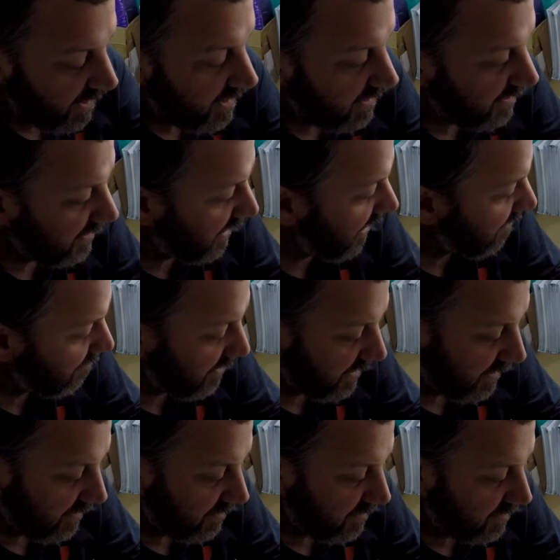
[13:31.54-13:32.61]
That
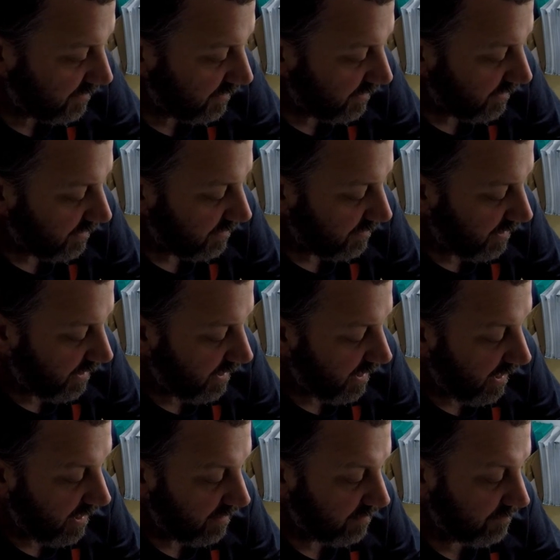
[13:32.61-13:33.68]
means that
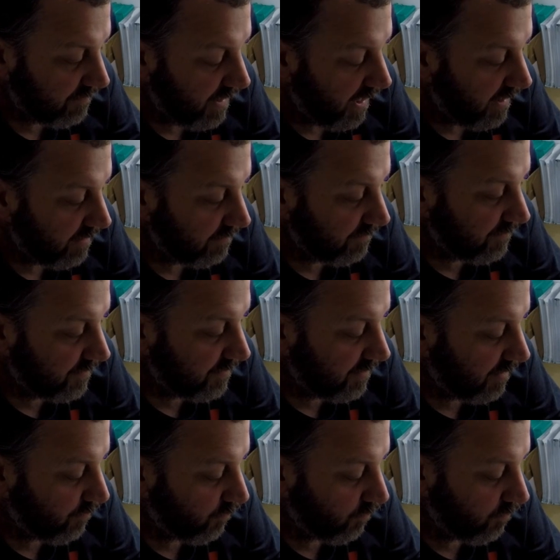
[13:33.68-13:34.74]
out
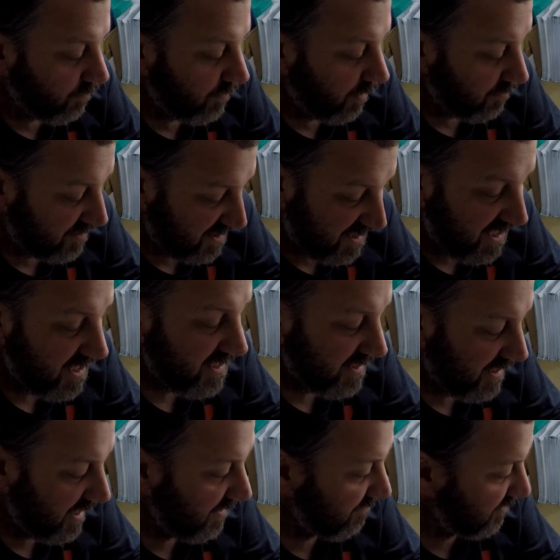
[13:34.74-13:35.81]
of those 10
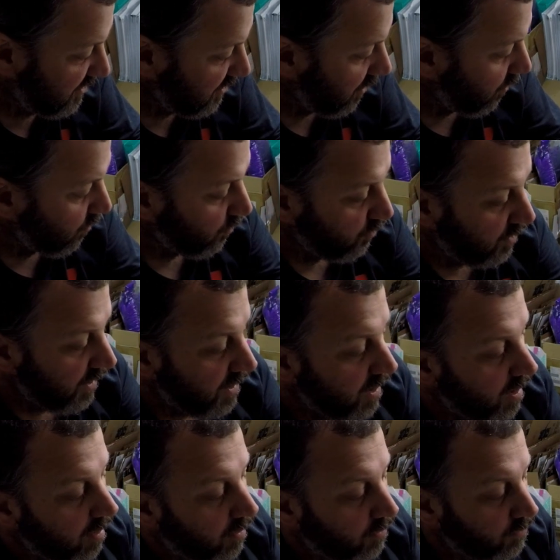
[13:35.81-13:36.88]
that have sold,
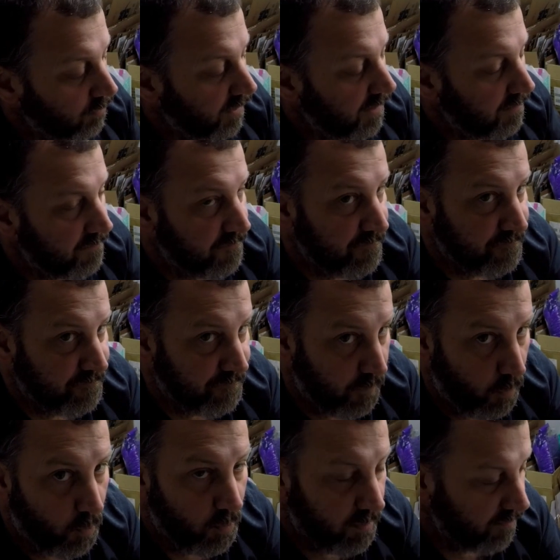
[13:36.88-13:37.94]
only
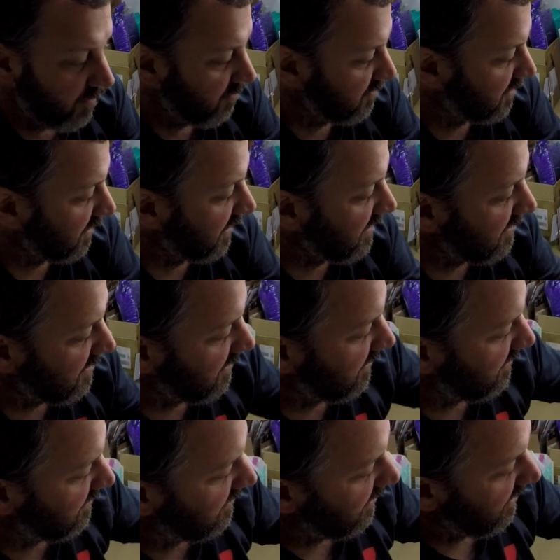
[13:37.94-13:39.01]
4 of those
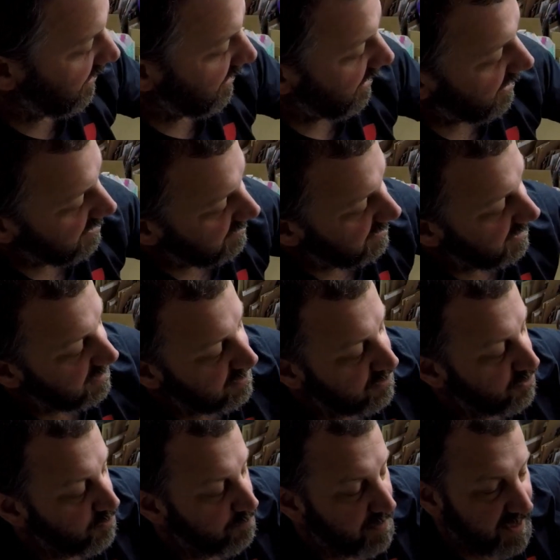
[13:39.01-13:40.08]
listings had that
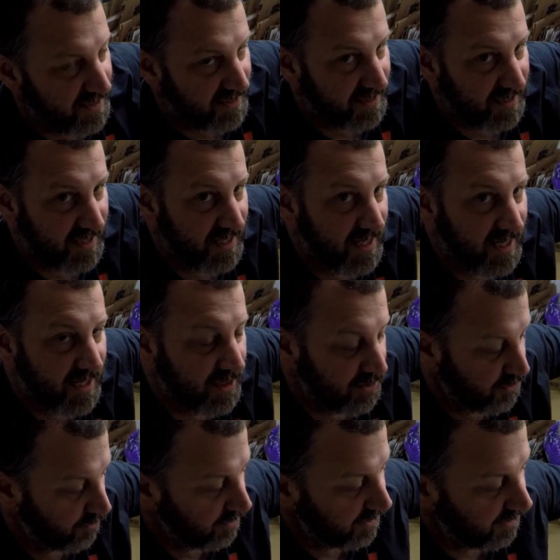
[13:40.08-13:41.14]
UPC
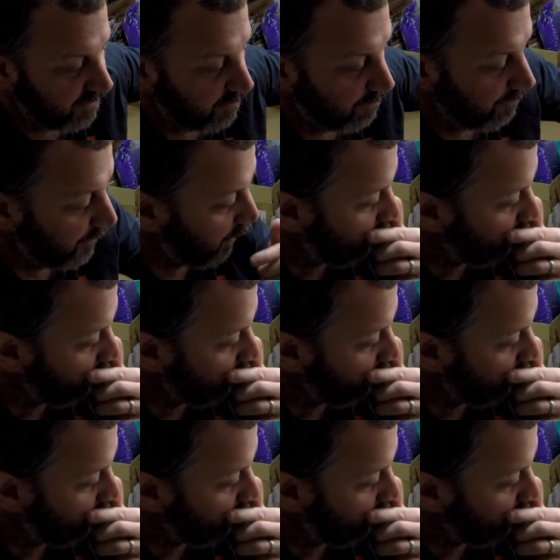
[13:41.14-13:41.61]
entered in them.